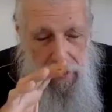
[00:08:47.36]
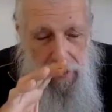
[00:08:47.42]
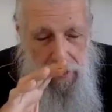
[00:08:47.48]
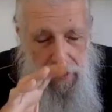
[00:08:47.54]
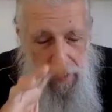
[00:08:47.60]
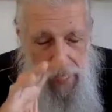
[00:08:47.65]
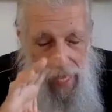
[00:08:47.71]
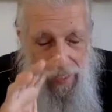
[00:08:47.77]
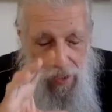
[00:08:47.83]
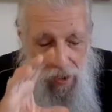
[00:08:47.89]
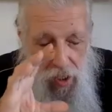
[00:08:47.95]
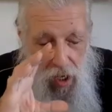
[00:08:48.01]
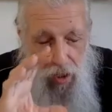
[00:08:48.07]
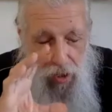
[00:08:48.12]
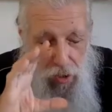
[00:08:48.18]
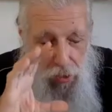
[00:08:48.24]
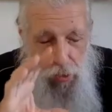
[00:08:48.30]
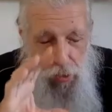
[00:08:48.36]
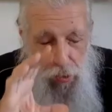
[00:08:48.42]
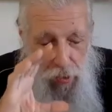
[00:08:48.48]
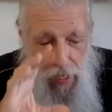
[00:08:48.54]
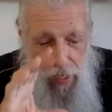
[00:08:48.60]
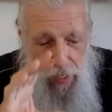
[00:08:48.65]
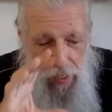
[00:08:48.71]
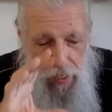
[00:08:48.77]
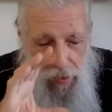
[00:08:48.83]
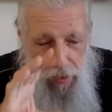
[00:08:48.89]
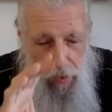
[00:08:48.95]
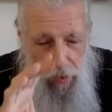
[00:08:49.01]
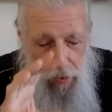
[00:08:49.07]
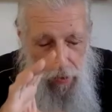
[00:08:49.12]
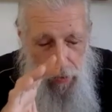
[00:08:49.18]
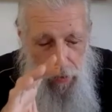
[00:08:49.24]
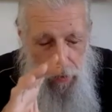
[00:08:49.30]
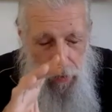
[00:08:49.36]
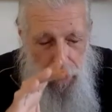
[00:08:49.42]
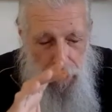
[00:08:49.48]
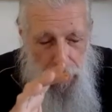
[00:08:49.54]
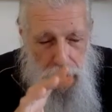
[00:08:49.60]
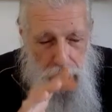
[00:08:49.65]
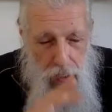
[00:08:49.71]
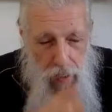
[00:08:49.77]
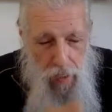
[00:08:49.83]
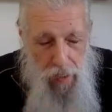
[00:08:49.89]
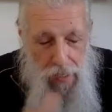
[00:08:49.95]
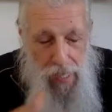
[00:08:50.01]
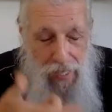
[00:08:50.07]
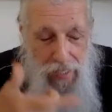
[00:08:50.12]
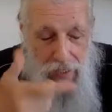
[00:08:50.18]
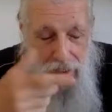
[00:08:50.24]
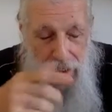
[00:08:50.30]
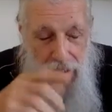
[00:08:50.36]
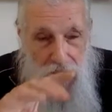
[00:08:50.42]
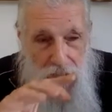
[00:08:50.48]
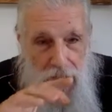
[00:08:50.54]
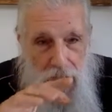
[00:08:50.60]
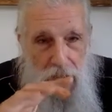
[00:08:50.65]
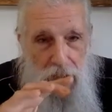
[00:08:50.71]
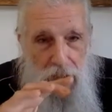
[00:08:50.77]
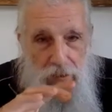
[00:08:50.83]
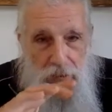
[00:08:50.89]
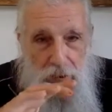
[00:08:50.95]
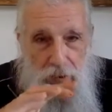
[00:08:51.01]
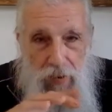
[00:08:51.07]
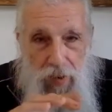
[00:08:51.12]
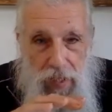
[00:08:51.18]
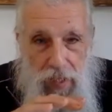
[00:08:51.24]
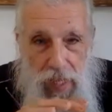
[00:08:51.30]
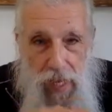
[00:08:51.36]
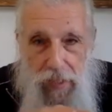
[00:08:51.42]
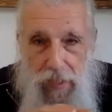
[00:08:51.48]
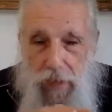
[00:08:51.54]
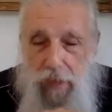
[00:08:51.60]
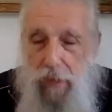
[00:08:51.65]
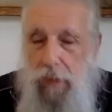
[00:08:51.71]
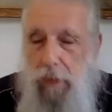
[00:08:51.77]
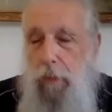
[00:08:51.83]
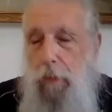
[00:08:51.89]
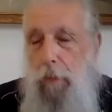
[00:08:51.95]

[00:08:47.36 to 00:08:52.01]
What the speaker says: That's our true nature. That's the self of Vedanta.